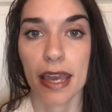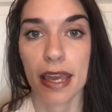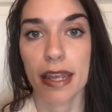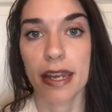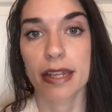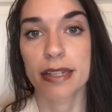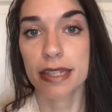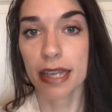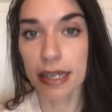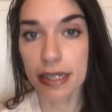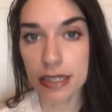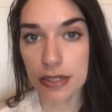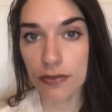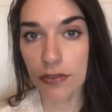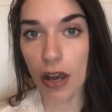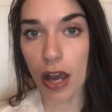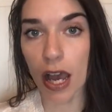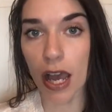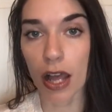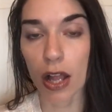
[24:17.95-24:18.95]
in a text
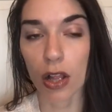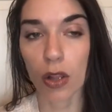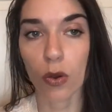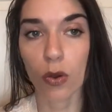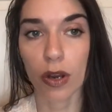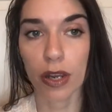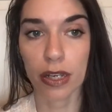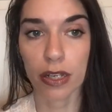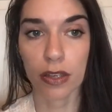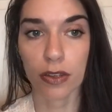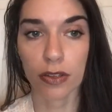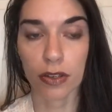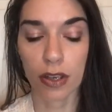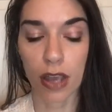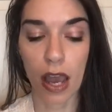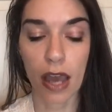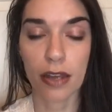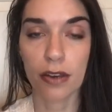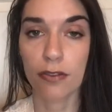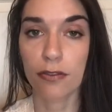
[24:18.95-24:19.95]
file or any other
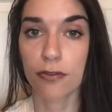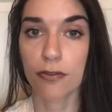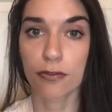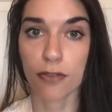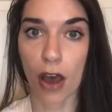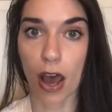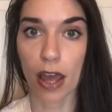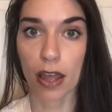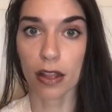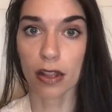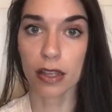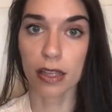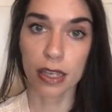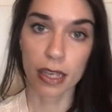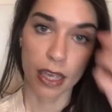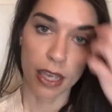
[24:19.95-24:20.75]
kind of file.